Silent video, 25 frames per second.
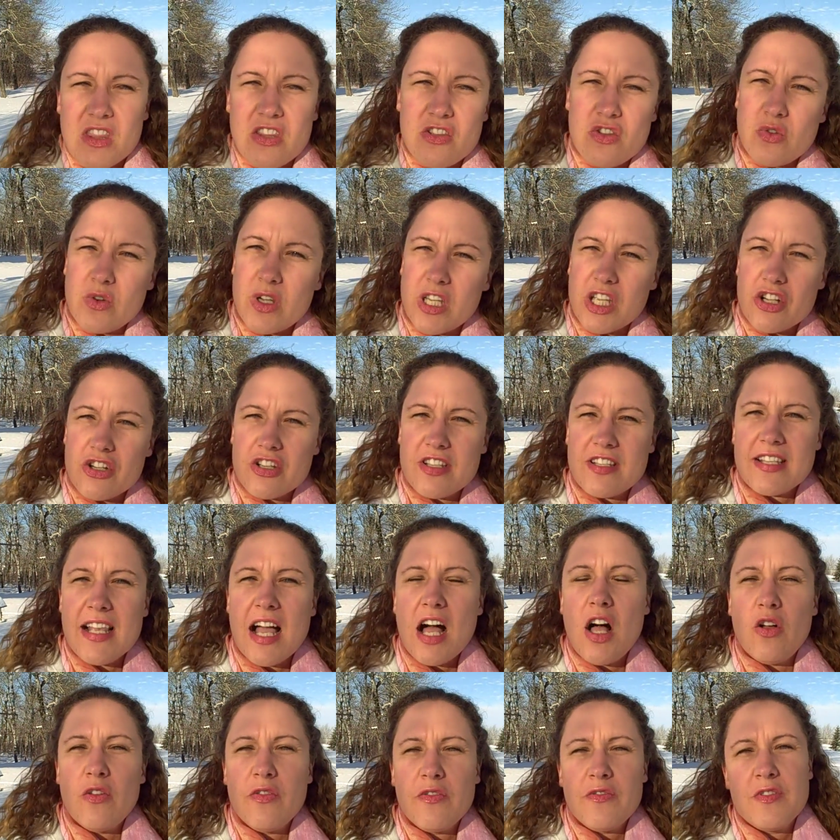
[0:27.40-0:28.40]

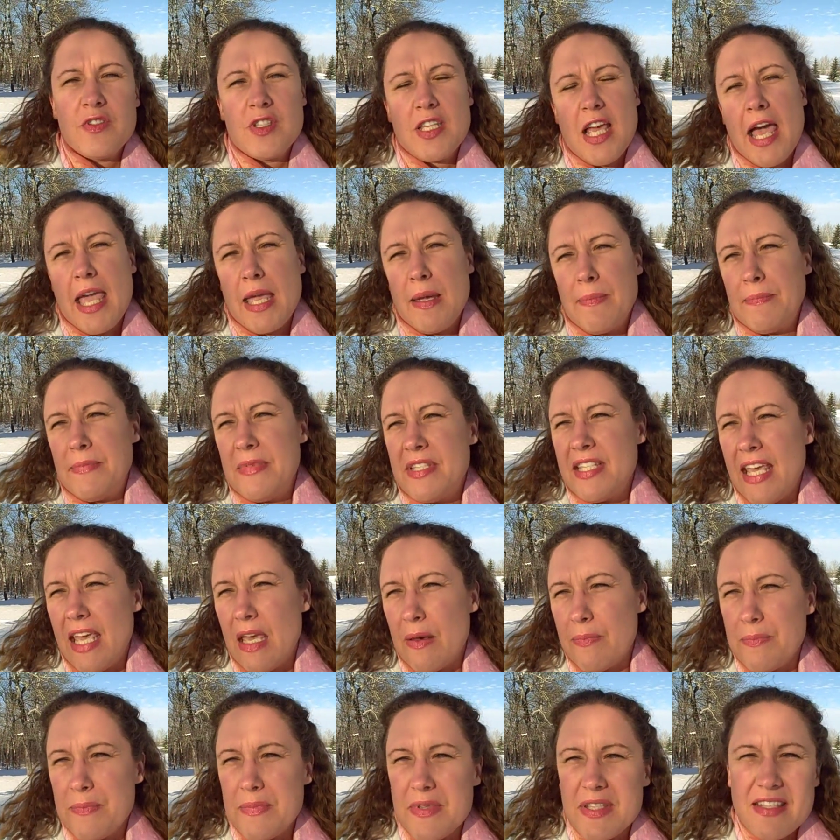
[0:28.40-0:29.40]
do-it-yourself type
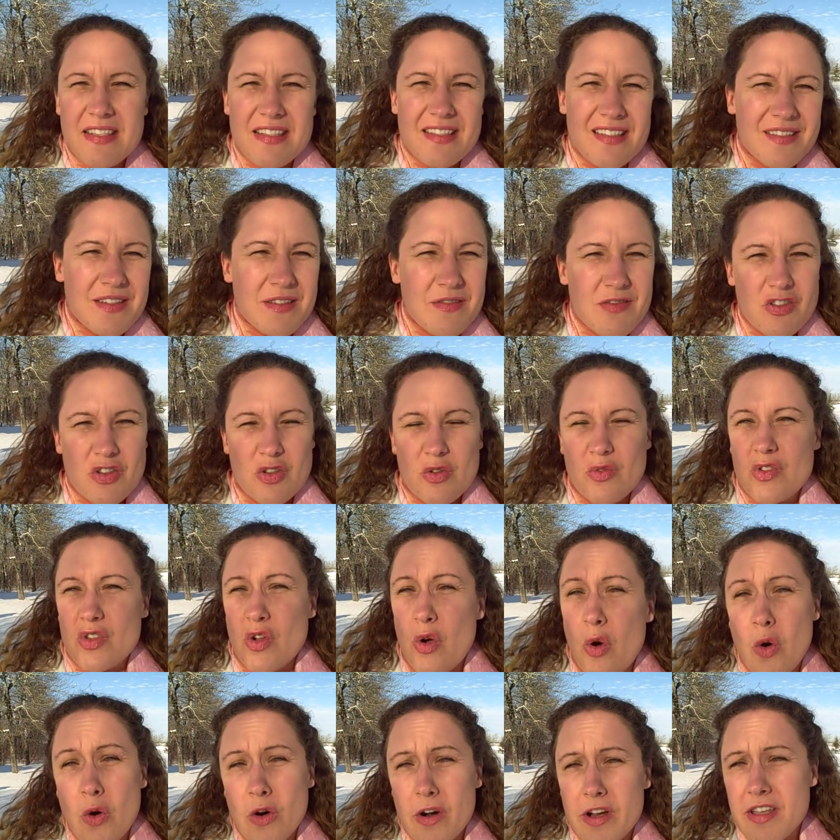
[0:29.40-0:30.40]
tips,
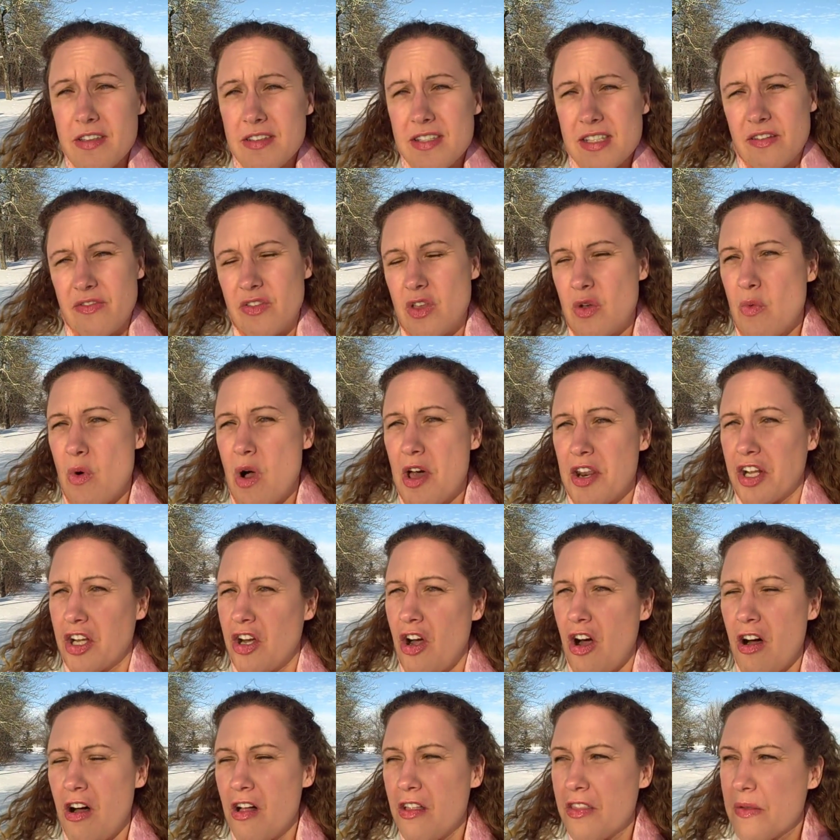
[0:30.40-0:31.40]
tutorials if you want to
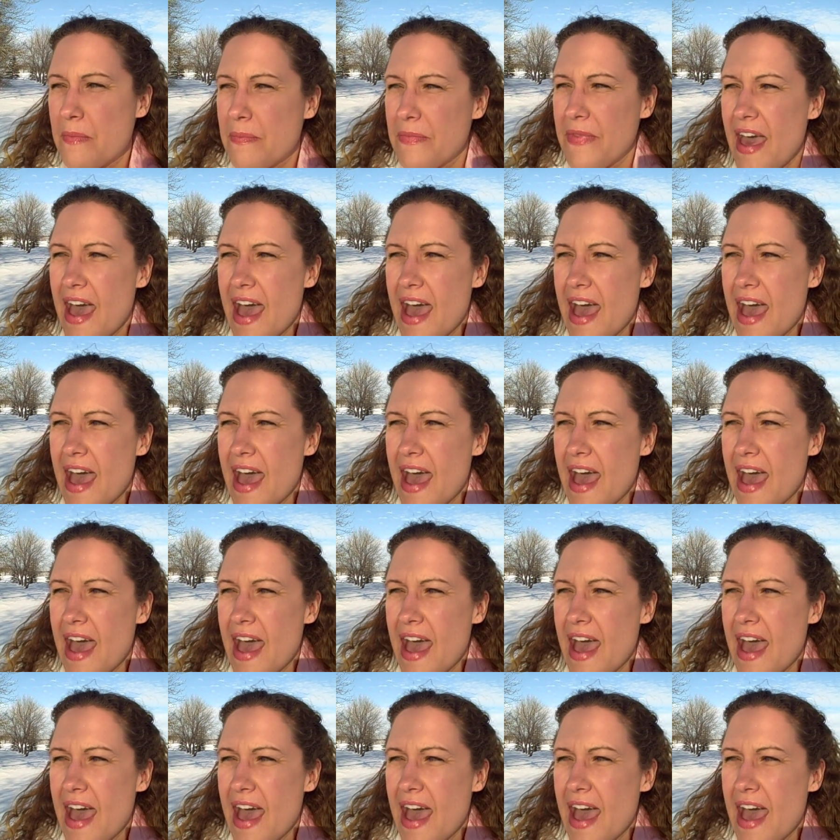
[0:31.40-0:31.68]
call them